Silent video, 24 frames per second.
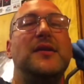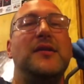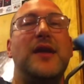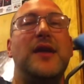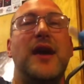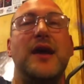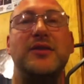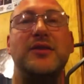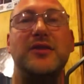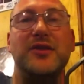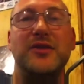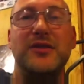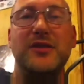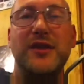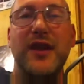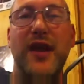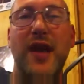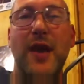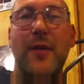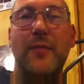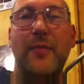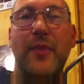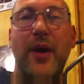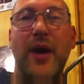Not just to
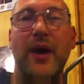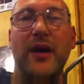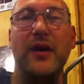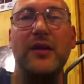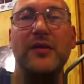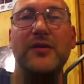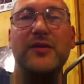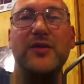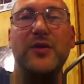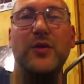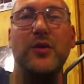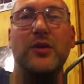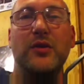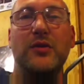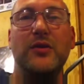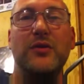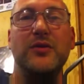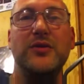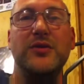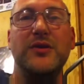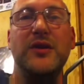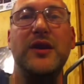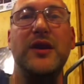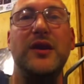get Becca to her
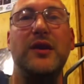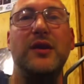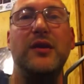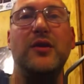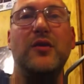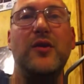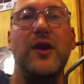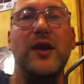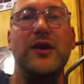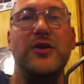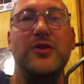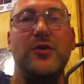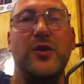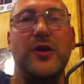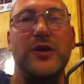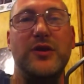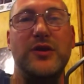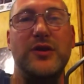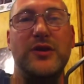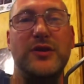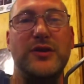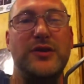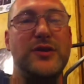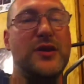nursing
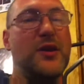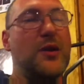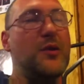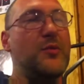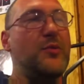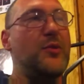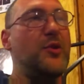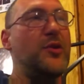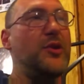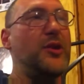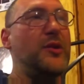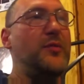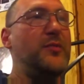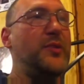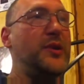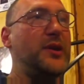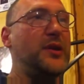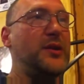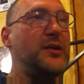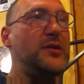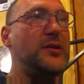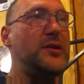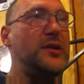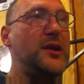graduation ceremony,
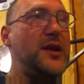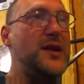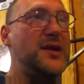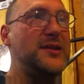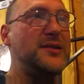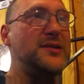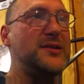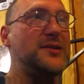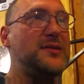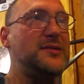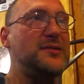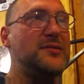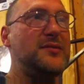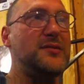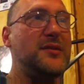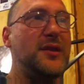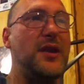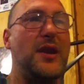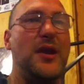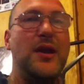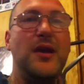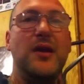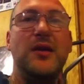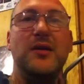but it's
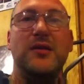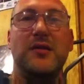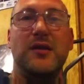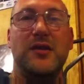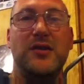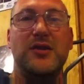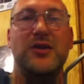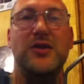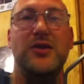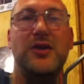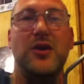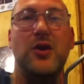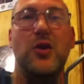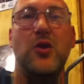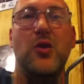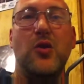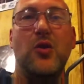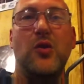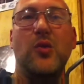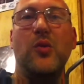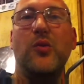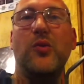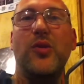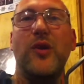to
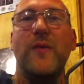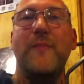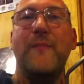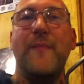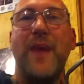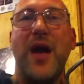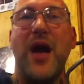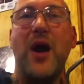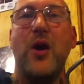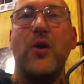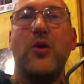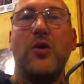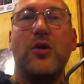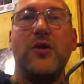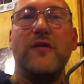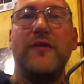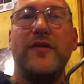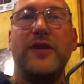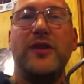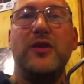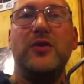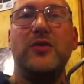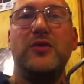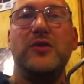show the power
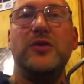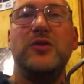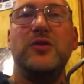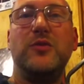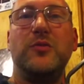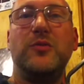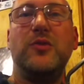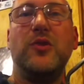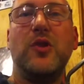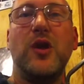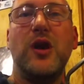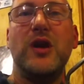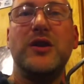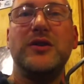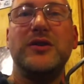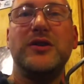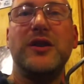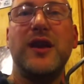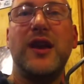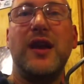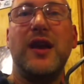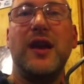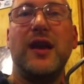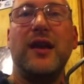of the YouTube Garage
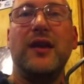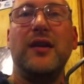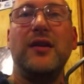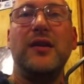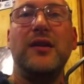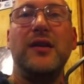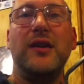Gang.